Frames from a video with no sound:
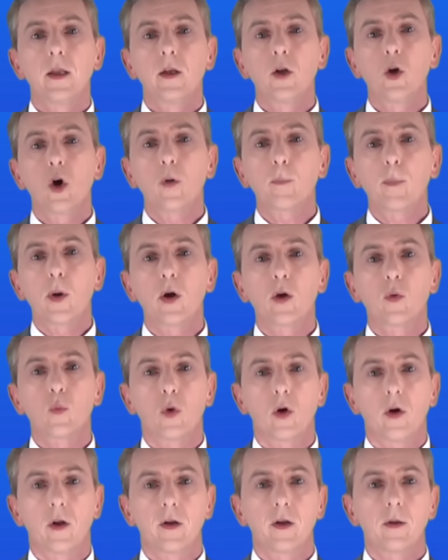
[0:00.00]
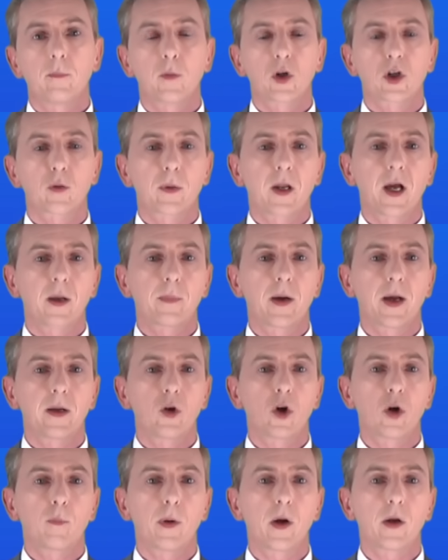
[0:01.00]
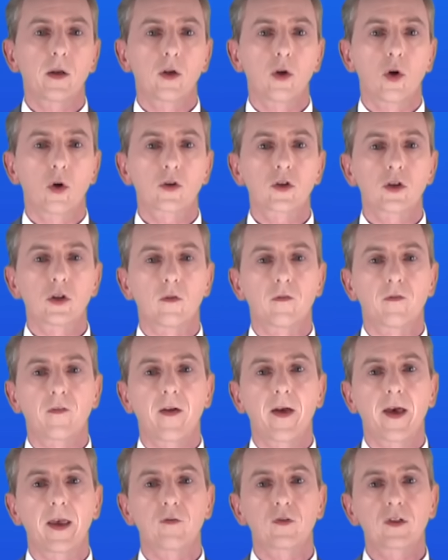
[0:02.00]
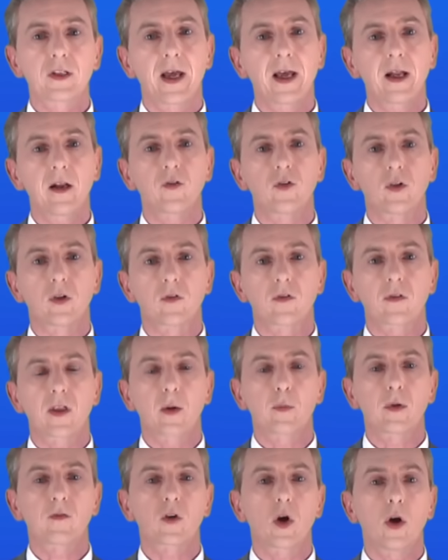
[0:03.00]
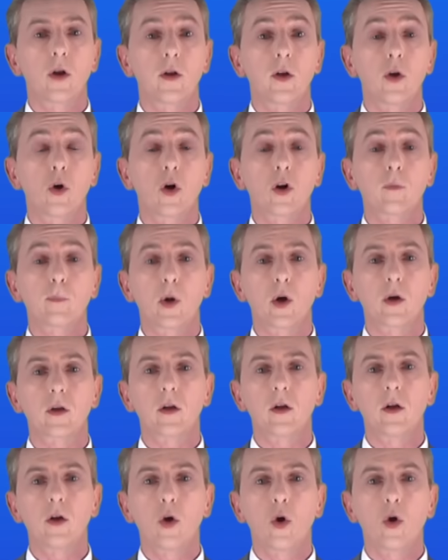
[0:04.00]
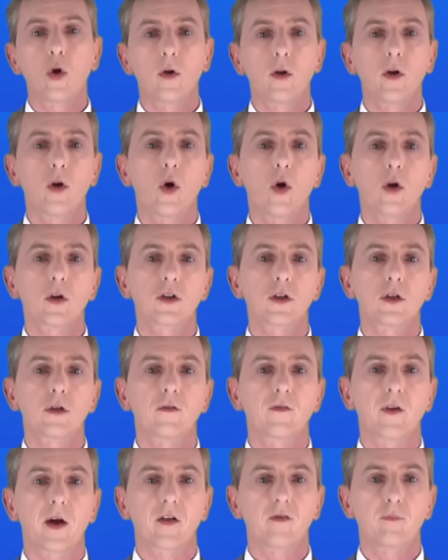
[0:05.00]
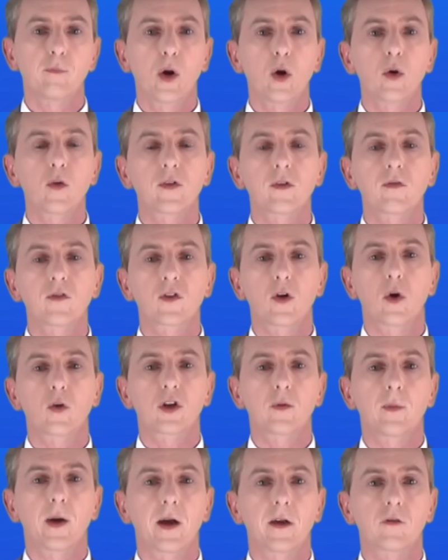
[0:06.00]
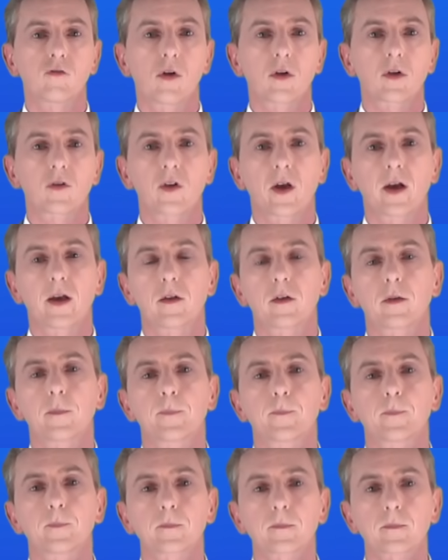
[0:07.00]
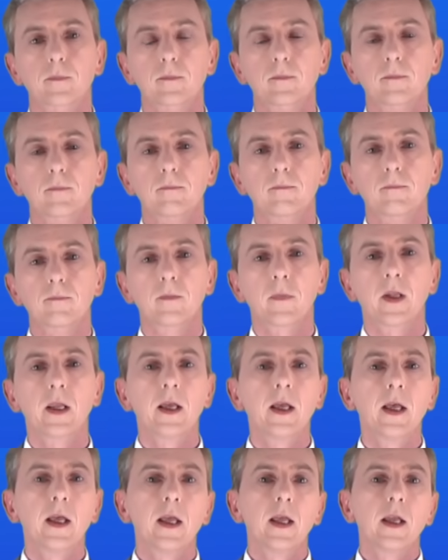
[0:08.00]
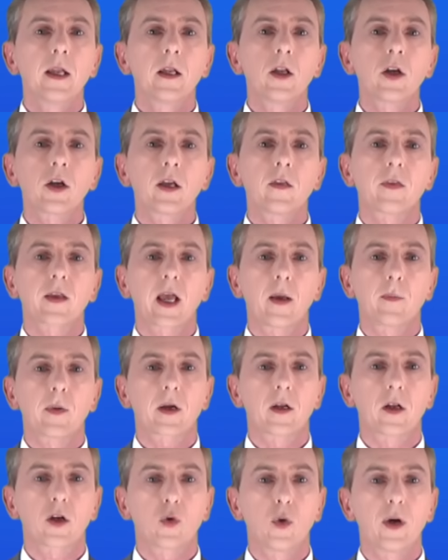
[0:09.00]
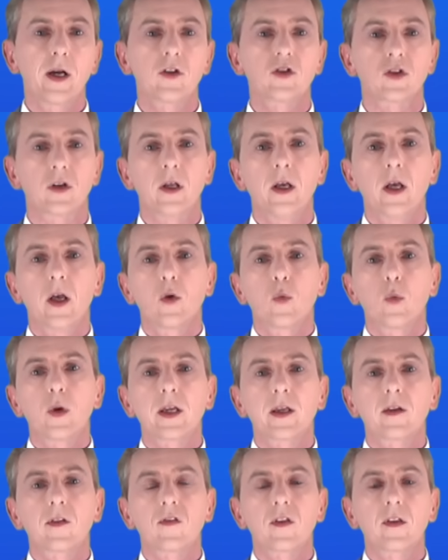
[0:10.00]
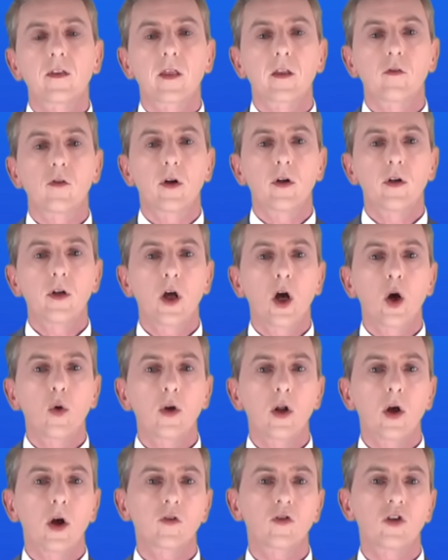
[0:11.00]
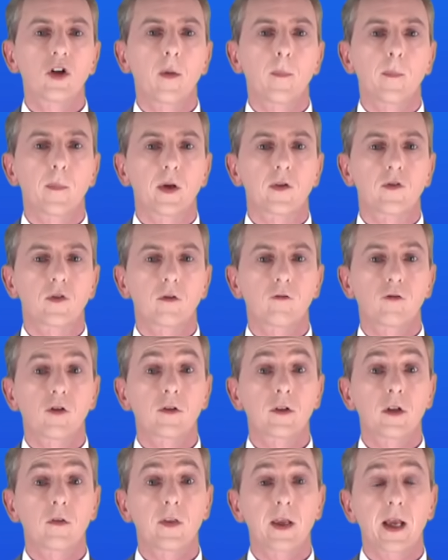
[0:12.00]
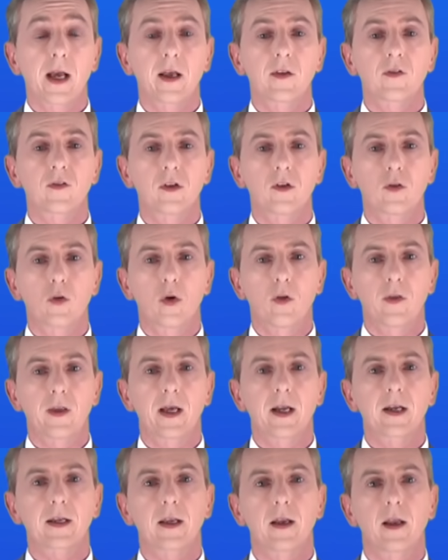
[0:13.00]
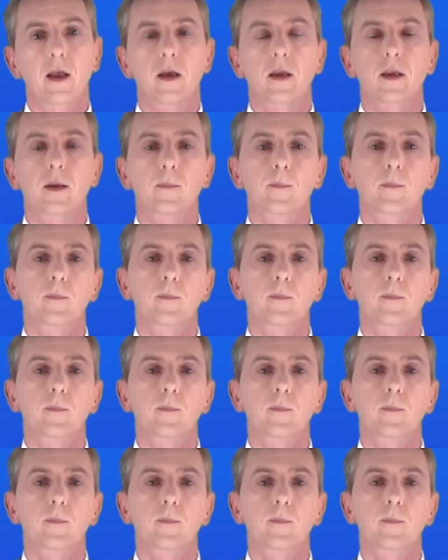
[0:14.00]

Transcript: 0.1 multiplied by 0.025 tells us that we've got 0.0025 moles of sodium hydroxide. Looking at the chemical equation, we can see that there are no large numbers in front of the acid or the alkali.